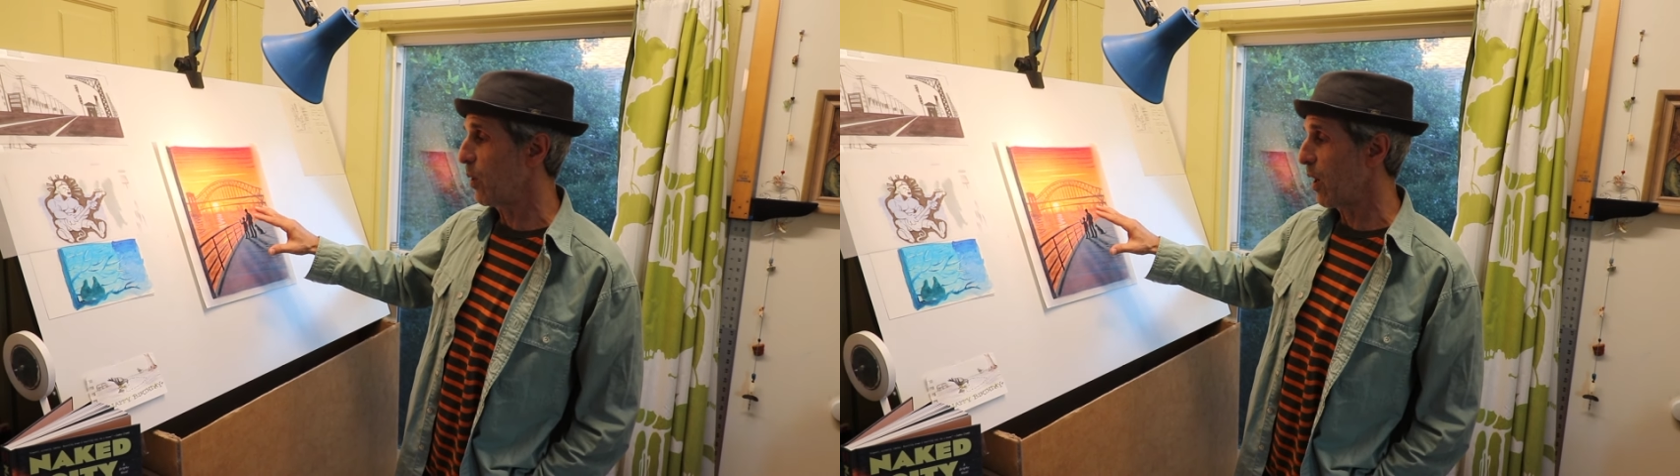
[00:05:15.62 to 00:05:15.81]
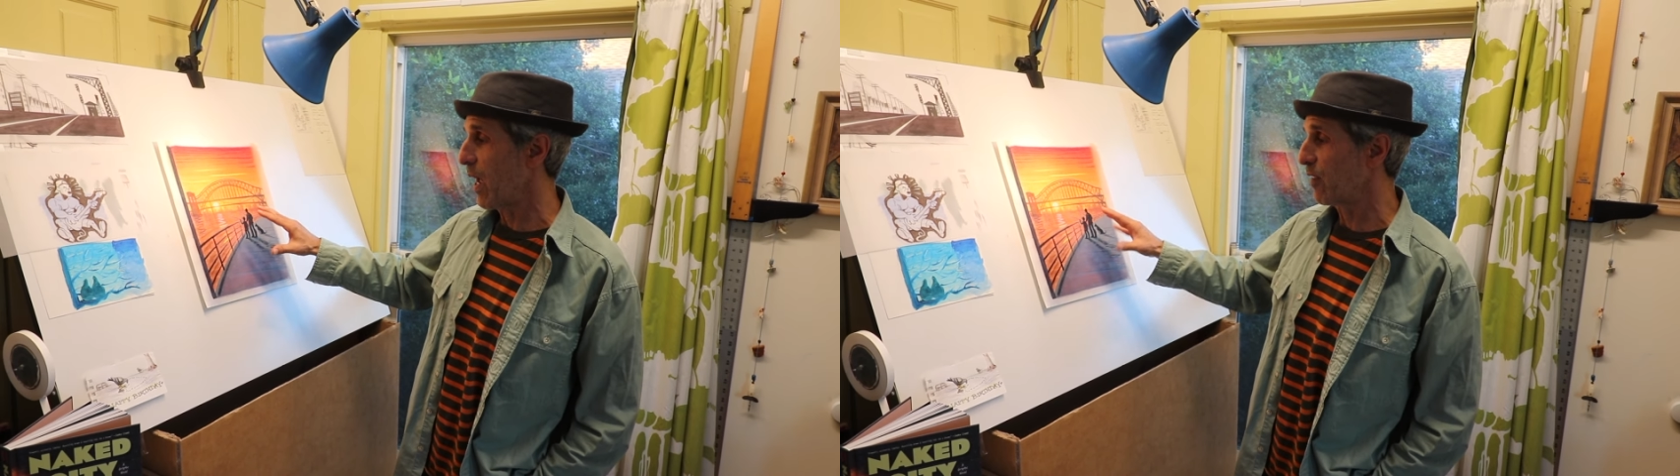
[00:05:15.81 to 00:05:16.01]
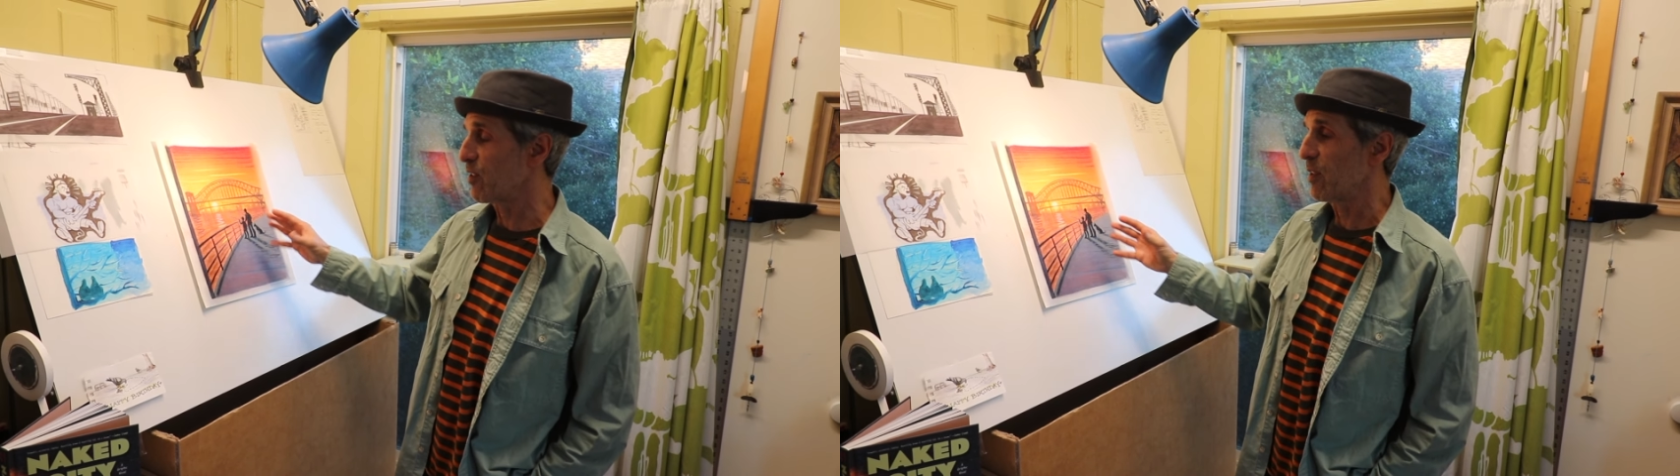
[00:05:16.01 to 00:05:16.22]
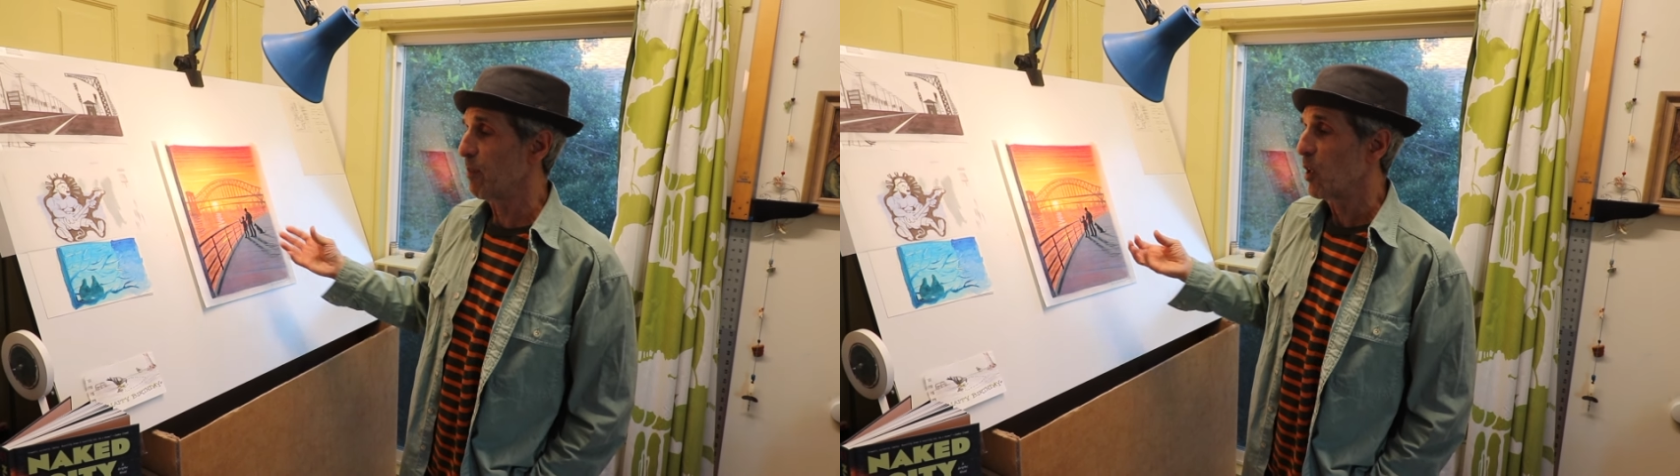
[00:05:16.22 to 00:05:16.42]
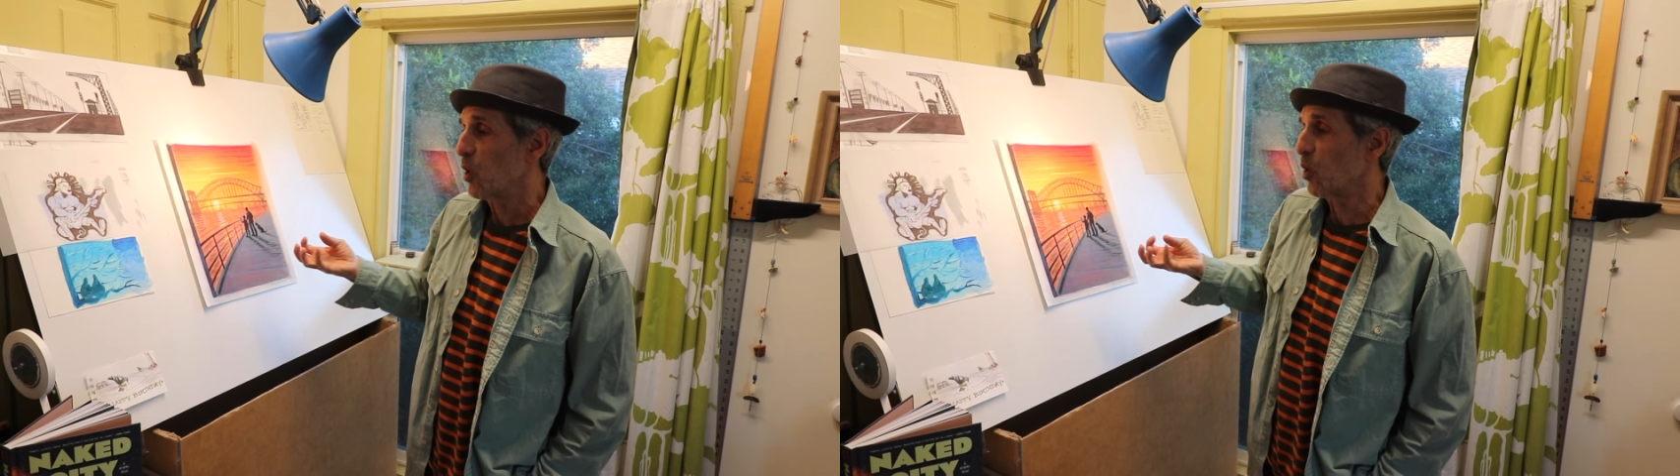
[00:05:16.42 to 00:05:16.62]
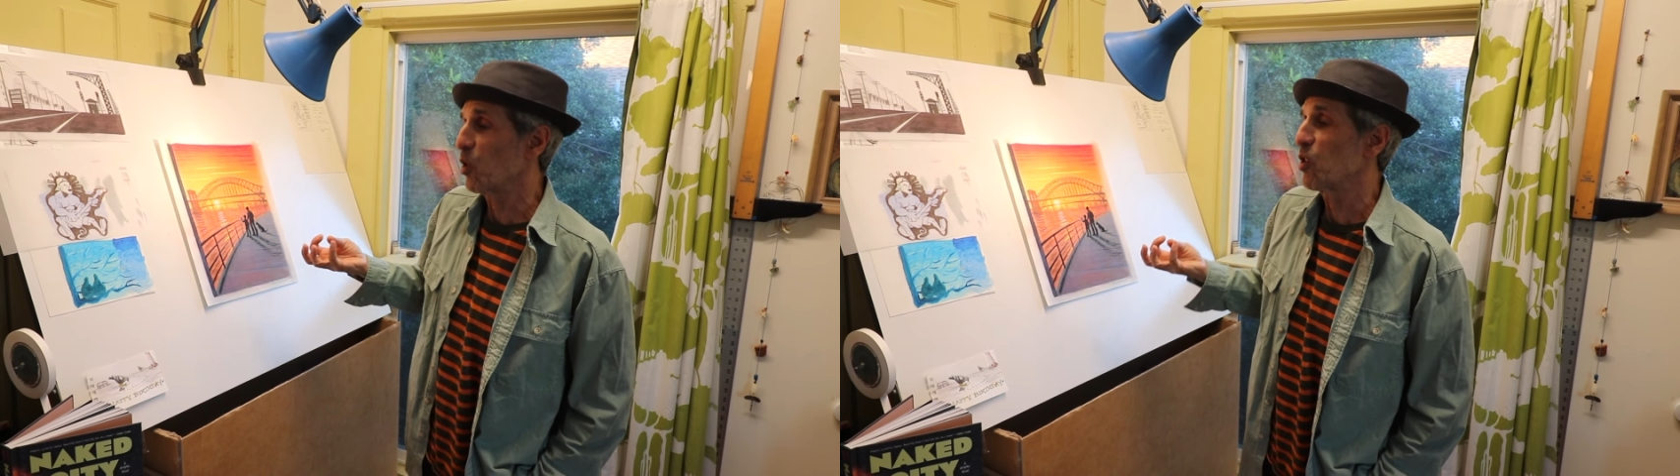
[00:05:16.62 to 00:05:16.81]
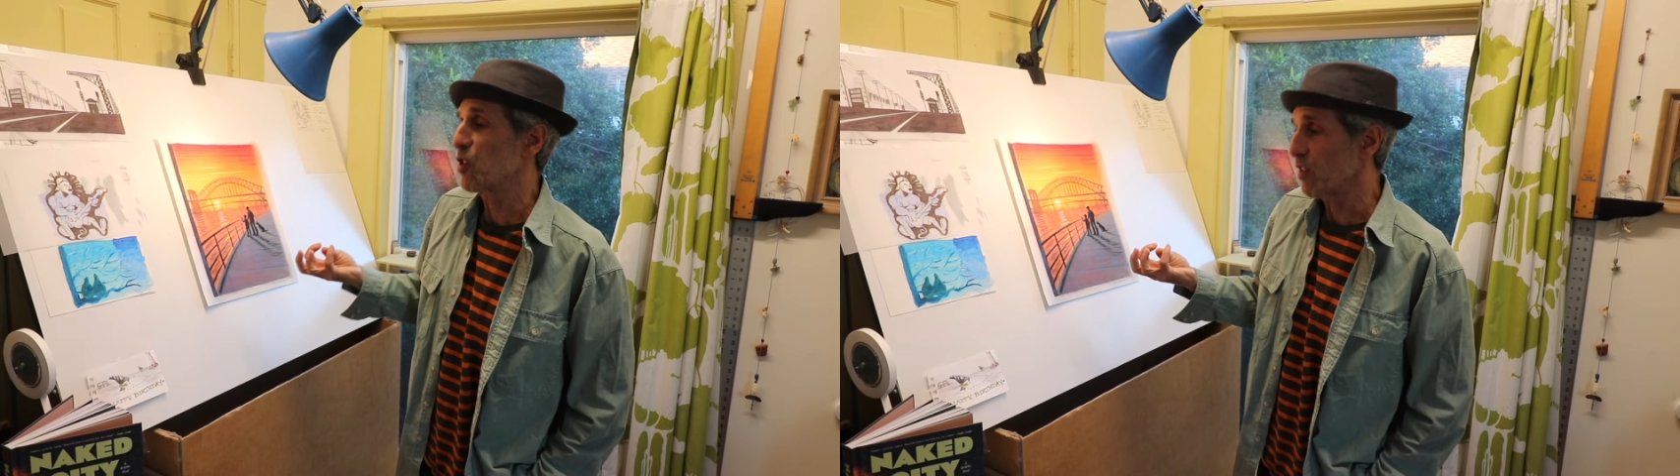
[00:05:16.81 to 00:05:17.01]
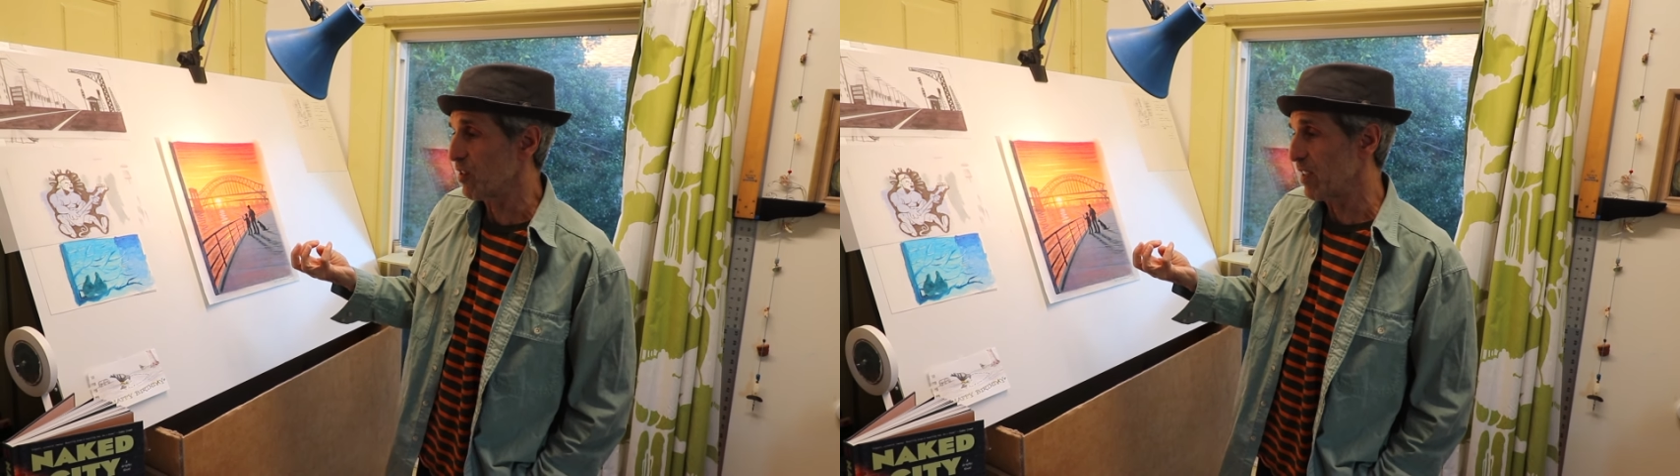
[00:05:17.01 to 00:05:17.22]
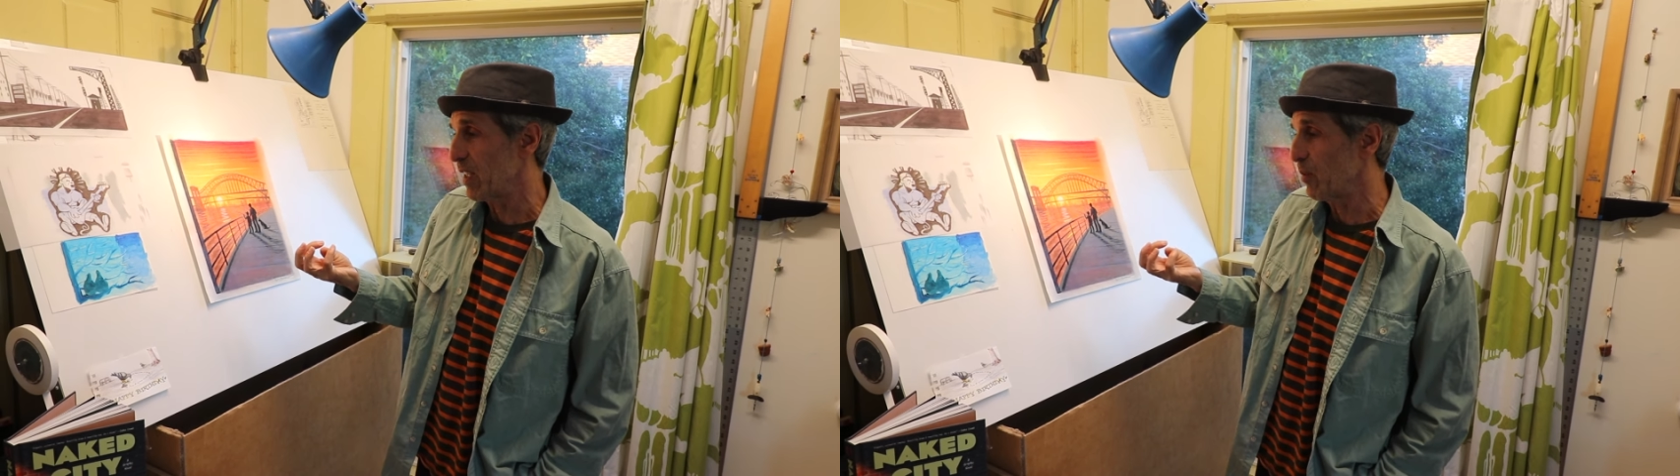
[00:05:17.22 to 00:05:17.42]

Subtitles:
had some urgency,